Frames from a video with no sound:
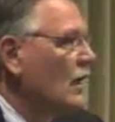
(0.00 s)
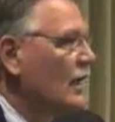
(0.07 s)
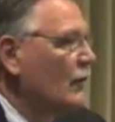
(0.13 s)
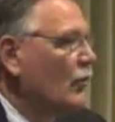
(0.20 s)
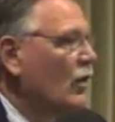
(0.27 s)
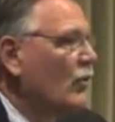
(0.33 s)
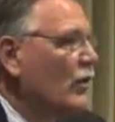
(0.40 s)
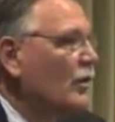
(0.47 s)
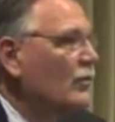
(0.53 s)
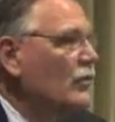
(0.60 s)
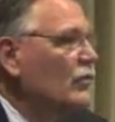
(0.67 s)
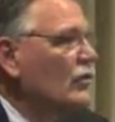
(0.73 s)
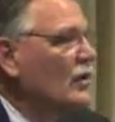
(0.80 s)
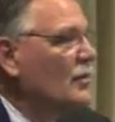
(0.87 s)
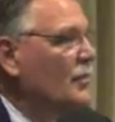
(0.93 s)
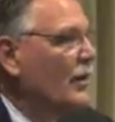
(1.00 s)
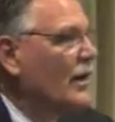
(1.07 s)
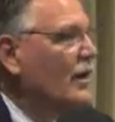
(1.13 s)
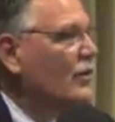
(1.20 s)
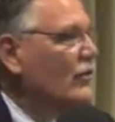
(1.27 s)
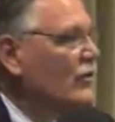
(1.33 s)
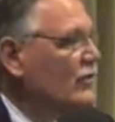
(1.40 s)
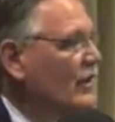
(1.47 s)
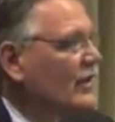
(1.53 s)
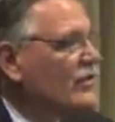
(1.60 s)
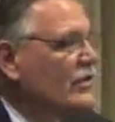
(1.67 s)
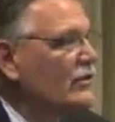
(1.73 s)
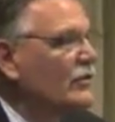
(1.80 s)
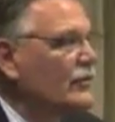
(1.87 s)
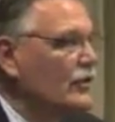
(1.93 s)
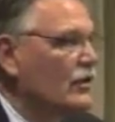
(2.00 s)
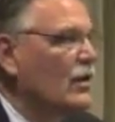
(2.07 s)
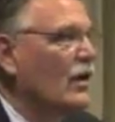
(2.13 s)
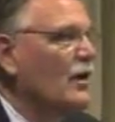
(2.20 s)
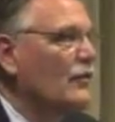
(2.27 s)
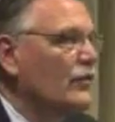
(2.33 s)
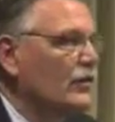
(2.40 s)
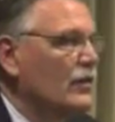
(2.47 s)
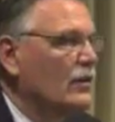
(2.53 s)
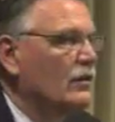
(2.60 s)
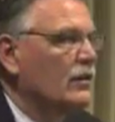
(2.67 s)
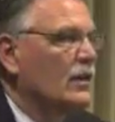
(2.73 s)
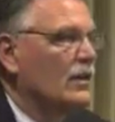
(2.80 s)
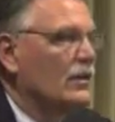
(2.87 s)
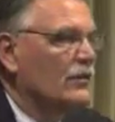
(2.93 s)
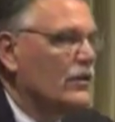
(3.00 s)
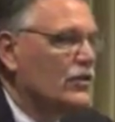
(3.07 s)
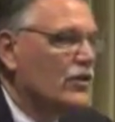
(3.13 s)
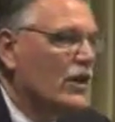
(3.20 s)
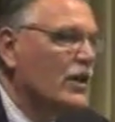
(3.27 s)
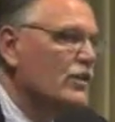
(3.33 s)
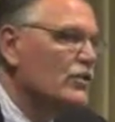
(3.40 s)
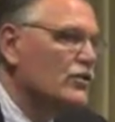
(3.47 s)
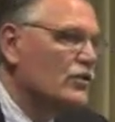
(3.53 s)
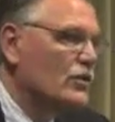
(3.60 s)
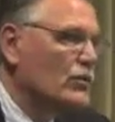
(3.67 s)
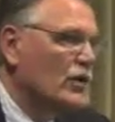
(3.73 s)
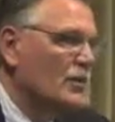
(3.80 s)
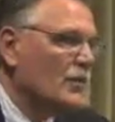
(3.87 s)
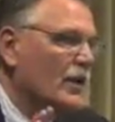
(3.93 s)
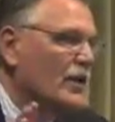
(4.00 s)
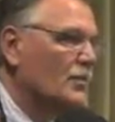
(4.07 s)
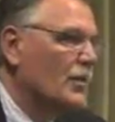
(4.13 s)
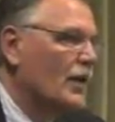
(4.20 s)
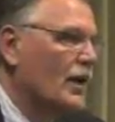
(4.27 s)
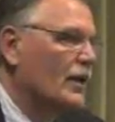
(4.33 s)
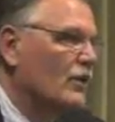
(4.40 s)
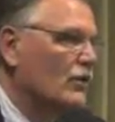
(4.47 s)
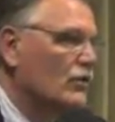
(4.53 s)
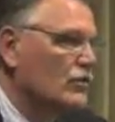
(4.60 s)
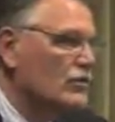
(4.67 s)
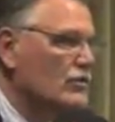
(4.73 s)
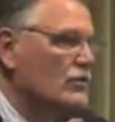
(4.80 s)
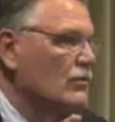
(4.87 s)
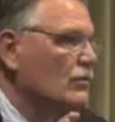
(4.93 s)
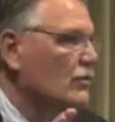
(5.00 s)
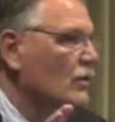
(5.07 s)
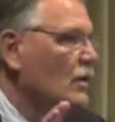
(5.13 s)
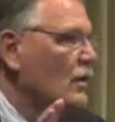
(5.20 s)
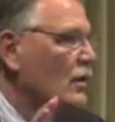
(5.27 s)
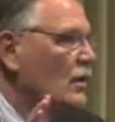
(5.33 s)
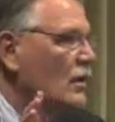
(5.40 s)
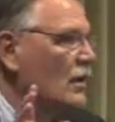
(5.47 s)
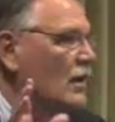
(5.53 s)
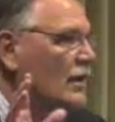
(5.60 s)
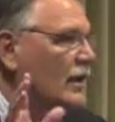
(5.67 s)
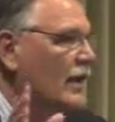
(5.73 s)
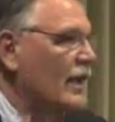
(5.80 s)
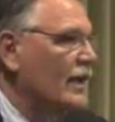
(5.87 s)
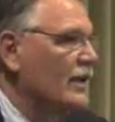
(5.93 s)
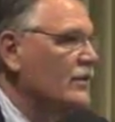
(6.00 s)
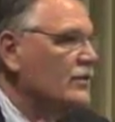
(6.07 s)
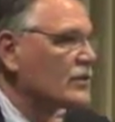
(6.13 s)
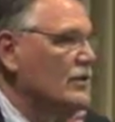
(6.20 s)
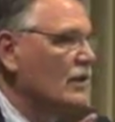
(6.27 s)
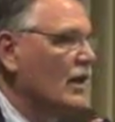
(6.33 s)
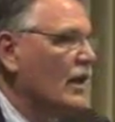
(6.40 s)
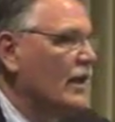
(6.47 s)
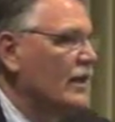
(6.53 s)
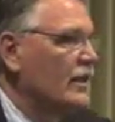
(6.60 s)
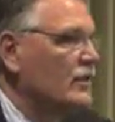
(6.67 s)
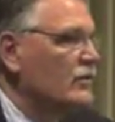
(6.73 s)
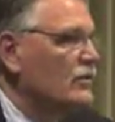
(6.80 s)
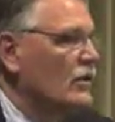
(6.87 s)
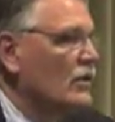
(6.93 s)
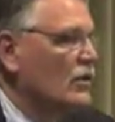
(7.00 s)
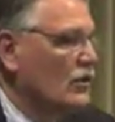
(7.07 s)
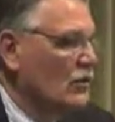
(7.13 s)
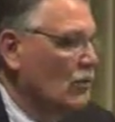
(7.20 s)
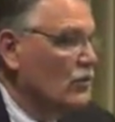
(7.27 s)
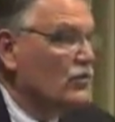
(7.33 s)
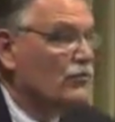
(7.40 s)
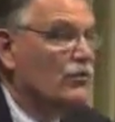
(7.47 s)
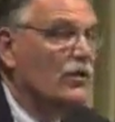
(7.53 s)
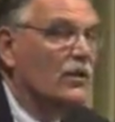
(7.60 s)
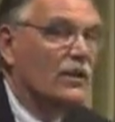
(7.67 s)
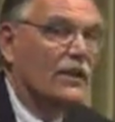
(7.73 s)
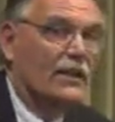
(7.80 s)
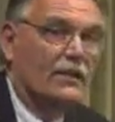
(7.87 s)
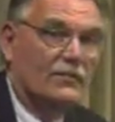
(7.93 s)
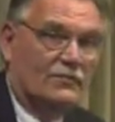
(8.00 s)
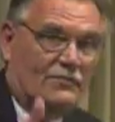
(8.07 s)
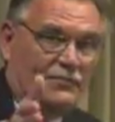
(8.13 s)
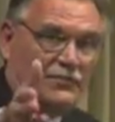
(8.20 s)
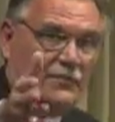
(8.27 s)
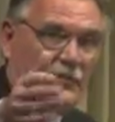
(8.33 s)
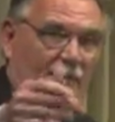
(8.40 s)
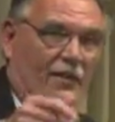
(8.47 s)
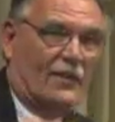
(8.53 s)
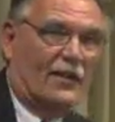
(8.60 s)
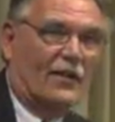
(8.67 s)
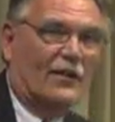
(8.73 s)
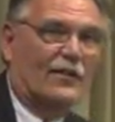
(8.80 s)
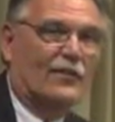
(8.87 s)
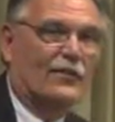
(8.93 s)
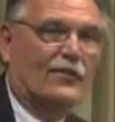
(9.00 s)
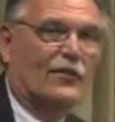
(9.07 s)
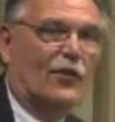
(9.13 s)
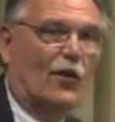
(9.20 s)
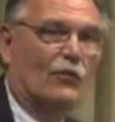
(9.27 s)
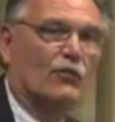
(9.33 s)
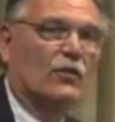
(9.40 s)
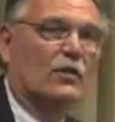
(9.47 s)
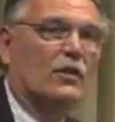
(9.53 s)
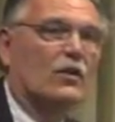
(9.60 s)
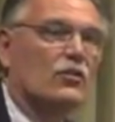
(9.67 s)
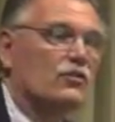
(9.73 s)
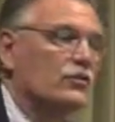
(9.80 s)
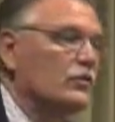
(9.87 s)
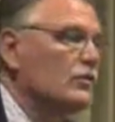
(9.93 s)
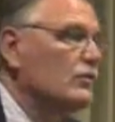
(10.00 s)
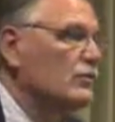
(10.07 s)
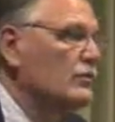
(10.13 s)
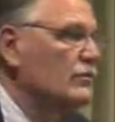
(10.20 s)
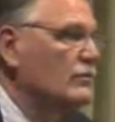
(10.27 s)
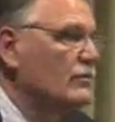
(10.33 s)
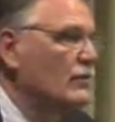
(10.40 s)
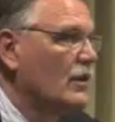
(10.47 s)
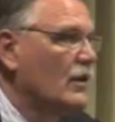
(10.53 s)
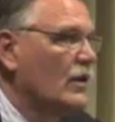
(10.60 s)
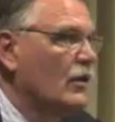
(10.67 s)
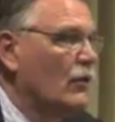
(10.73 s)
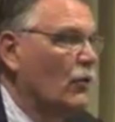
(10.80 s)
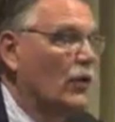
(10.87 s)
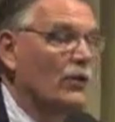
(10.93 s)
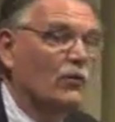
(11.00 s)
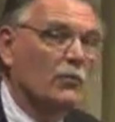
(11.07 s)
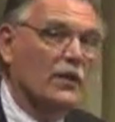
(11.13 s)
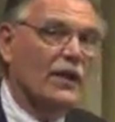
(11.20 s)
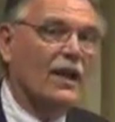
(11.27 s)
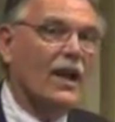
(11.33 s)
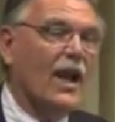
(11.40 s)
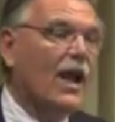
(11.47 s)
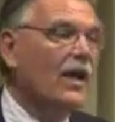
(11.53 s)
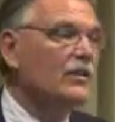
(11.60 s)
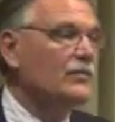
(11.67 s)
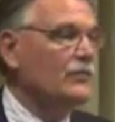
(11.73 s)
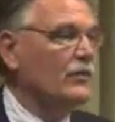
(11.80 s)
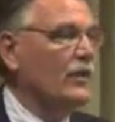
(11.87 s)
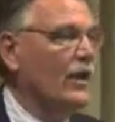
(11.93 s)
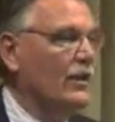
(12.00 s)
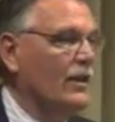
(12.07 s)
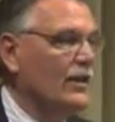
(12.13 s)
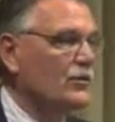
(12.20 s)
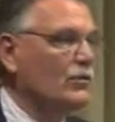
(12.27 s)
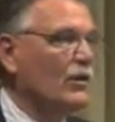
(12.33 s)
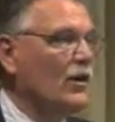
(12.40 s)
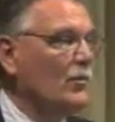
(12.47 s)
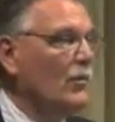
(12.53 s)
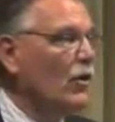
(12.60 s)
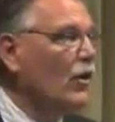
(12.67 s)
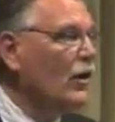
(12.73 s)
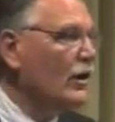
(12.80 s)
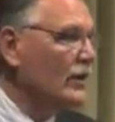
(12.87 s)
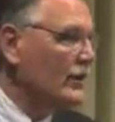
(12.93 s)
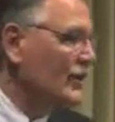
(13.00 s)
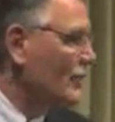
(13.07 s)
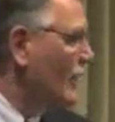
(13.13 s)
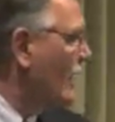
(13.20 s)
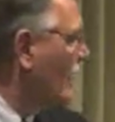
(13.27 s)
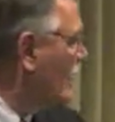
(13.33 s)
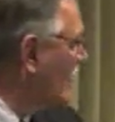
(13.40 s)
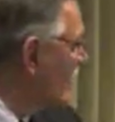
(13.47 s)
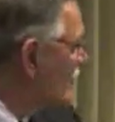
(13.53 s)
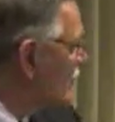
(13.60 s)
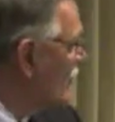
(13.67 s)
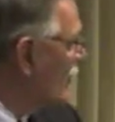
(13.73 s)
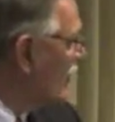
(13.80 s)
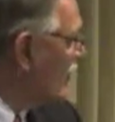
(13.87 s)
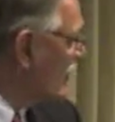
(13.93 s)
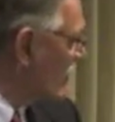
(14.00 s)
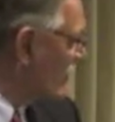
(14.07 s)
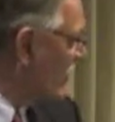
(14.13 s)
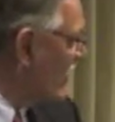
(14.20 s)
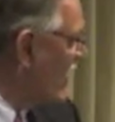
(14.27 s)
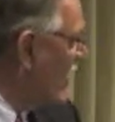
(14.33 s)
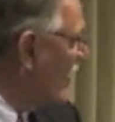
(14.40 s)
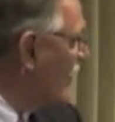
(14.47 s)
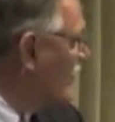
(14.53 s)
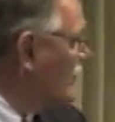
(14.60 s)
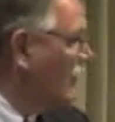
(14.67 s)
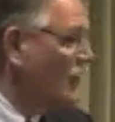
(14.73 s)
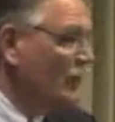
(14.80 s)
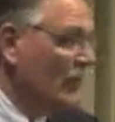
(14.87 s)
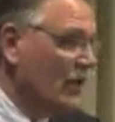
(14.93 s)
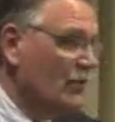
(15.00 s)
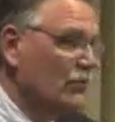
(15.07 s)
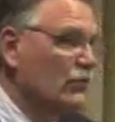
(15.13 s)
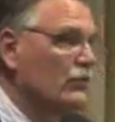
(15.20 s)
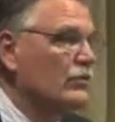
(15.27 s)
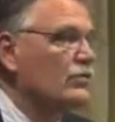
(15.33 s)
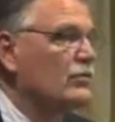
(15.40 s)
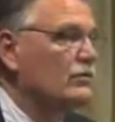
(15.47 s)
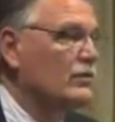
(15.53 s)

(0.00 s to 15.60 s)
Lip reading: And what we were doing at Pinehurst, I still feel confident the changes that we made to Pinehurst in the 80s and 90s was really overindulgence. We were being asked for that. That's what our market demanded. That's what our clients, our members